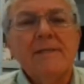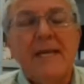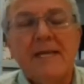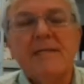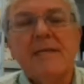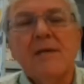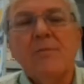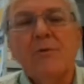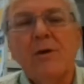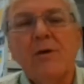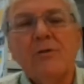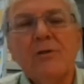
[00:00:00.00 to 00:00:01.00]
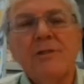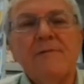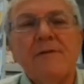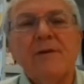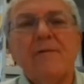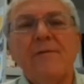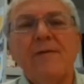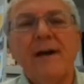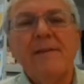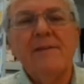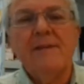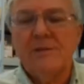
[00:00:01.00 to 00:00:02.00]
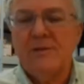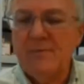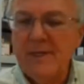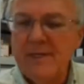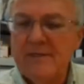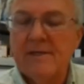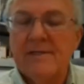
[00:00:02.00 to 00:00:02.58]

testing approach to verify that you meet